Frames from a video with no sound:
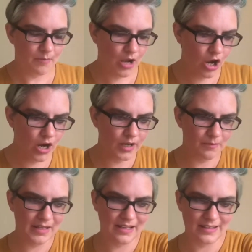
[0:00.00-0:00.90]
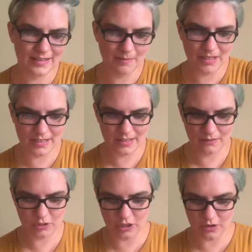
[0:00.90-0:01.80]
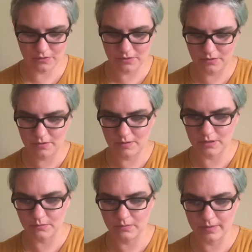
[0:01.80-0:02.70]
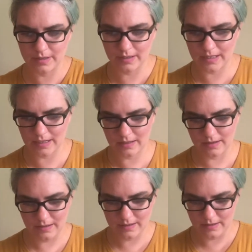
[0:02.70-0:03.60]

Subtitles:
but hard because some of the stuff she goes through is really,